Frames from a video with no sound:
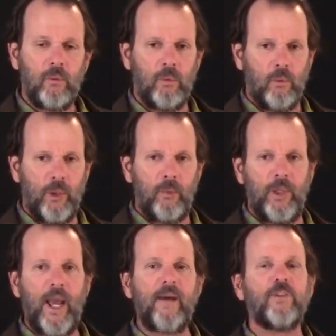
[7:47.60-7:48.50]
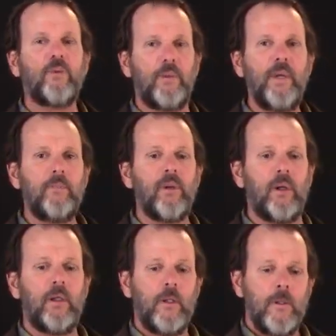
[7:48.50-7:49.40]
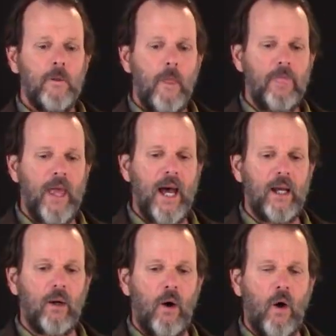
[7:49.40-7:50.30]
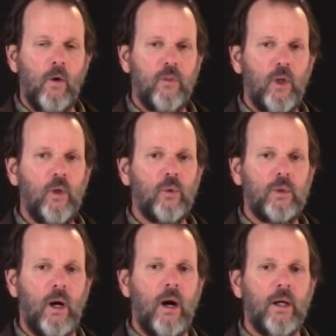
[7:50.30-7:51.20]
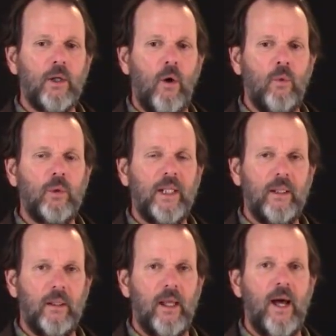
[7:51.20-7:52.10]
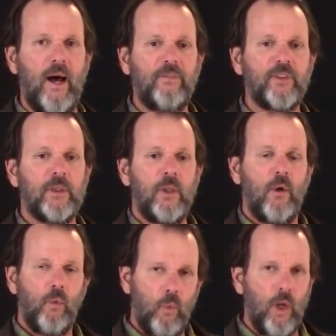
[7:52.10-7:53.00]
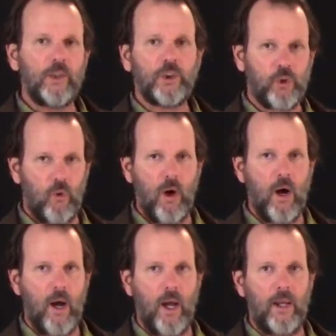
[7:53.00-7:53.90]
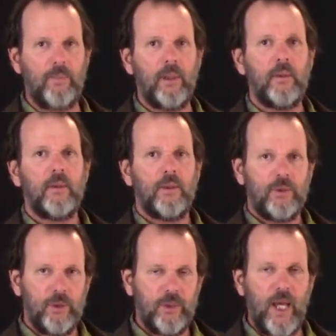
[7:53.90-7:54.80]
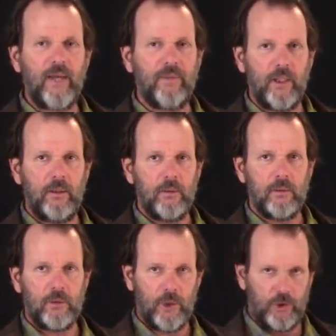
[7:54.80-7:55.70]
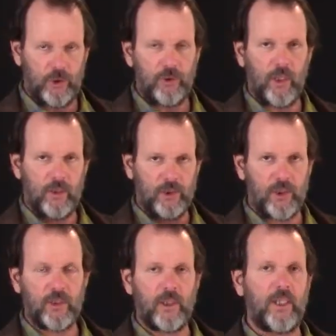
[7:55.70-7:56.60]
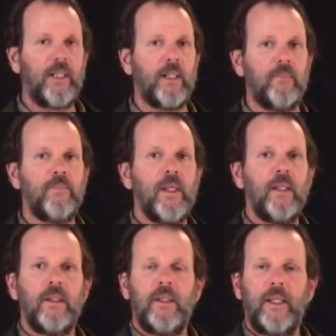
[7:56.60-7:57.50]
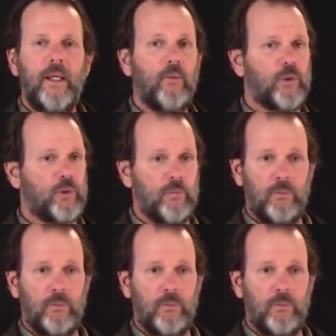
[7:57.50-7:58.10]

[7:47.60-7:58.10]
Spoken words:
we have to remember that although God only left one tribe to David, to Judah, the southern kingdom, it was